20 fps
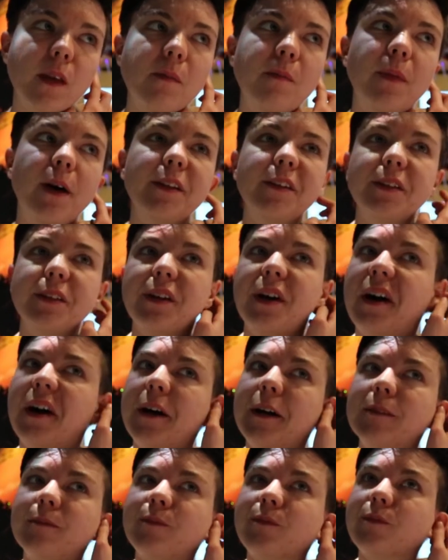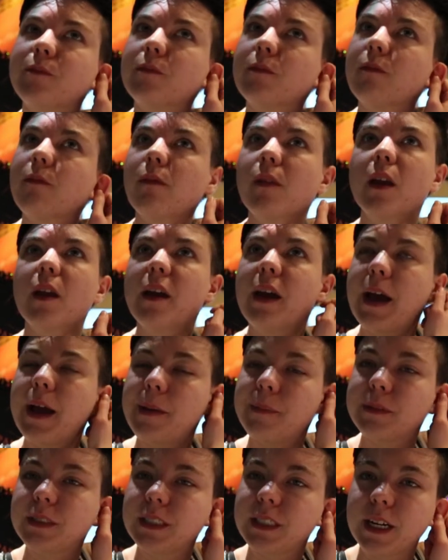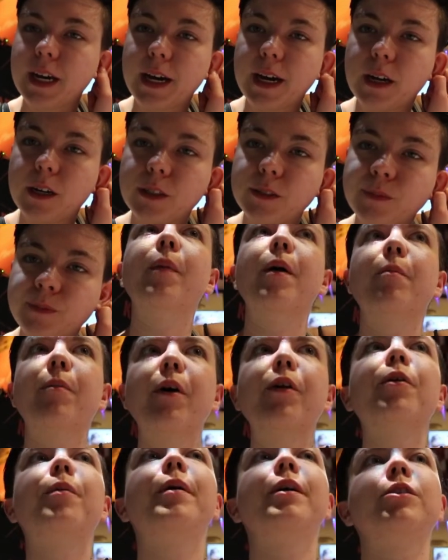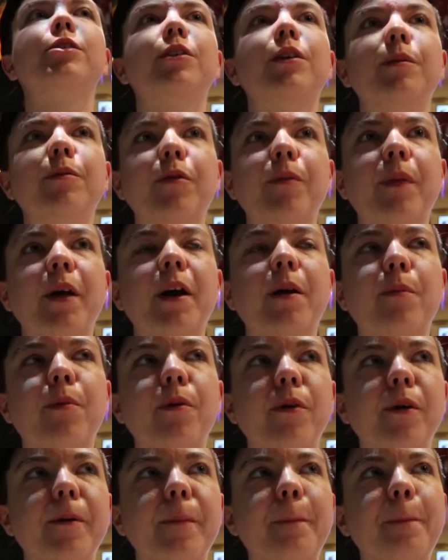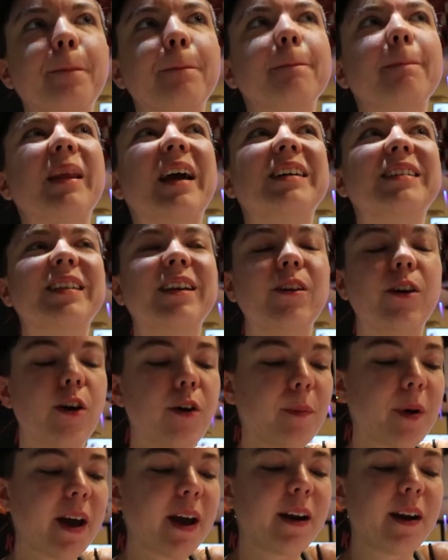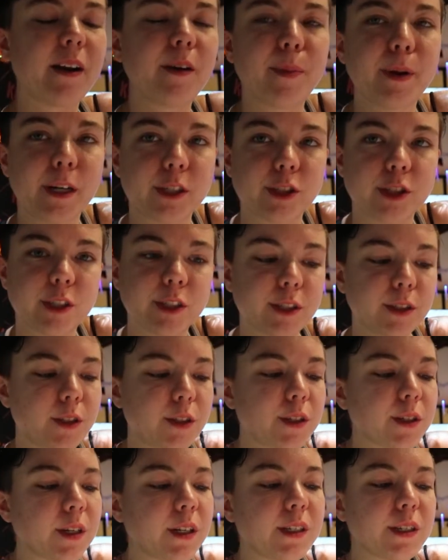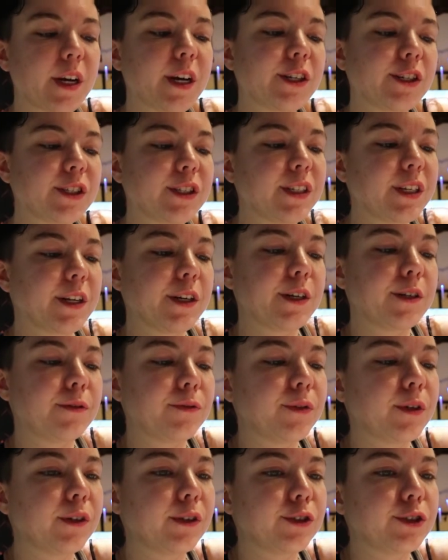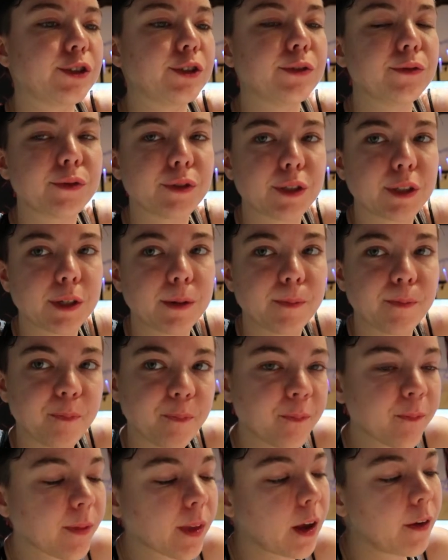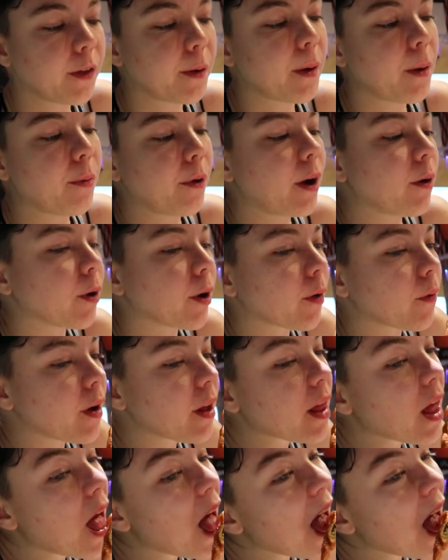Mother-in-law came to town. My brother picked her up from the airport. I stayed home. I edited pictures because I just did a photo shoot for some of the people I work with.